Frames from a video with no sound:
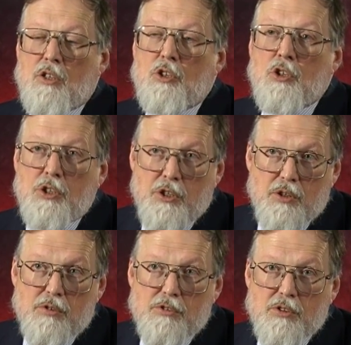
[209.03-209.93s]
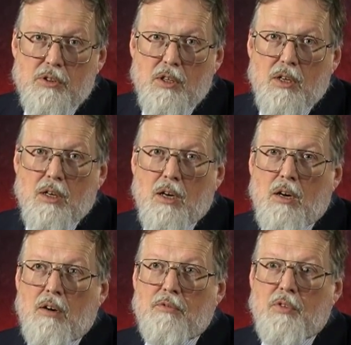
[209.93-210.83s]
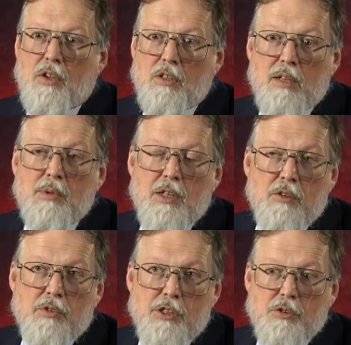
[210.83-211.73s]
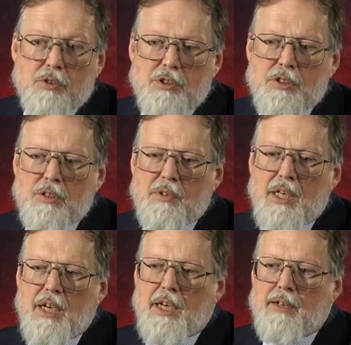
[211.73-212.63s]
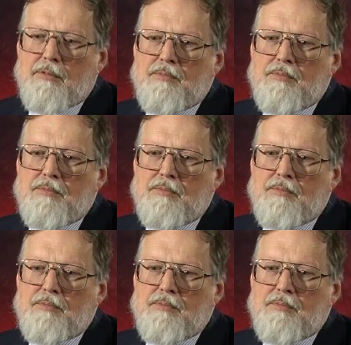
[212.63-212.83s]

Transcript: good use of the limited resources that we have.